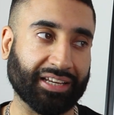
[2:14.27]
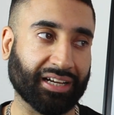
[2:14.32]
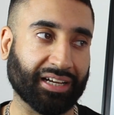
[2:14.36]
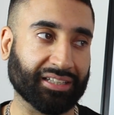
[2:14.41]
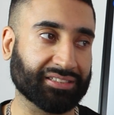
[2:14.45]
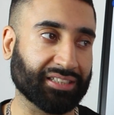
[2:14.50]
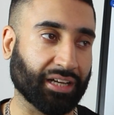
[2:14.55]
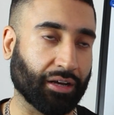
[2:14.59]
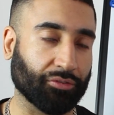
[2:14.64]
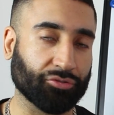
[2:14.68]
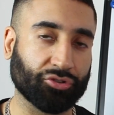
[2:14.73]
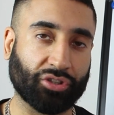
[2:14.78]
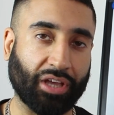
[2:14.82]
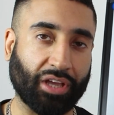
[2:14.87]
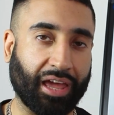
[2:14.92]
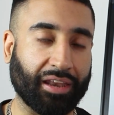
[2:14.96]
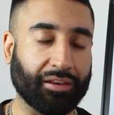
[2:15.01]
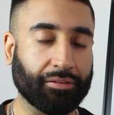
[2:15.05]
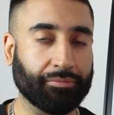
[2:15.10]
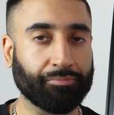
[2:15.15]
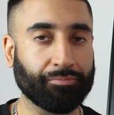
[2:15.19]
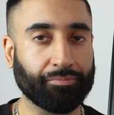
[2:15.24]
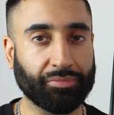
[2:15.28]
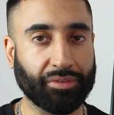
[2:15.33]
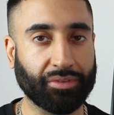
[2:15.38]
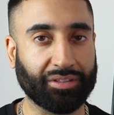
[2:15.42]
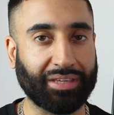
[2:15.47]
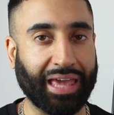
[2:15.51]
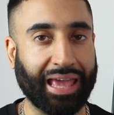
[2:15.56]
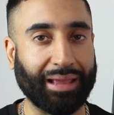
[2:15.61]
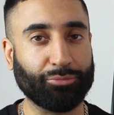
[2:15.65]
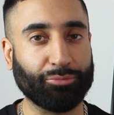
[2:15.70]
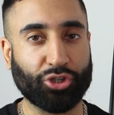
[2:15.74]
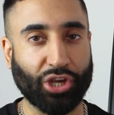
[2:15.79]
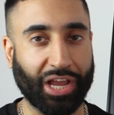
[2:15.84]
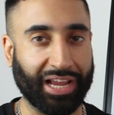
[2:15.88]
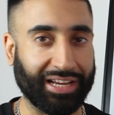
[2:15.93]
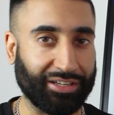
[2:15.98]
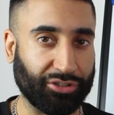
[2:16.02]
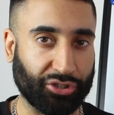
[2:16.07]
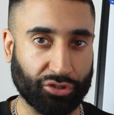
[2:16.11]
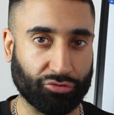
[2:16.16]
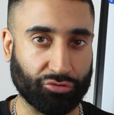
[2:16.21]
ourselves again, the game
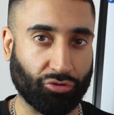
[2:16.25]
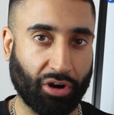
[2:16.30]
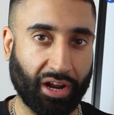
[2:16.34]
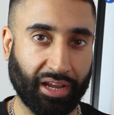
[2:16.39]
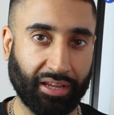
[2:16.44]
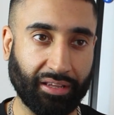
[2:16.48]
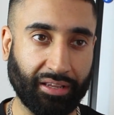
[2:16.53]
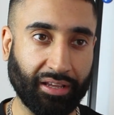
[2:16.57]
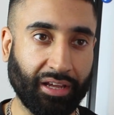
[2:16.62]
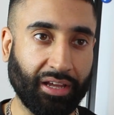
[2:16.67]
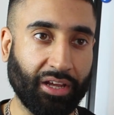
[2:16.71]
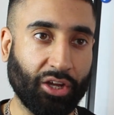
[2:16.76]
changes, right?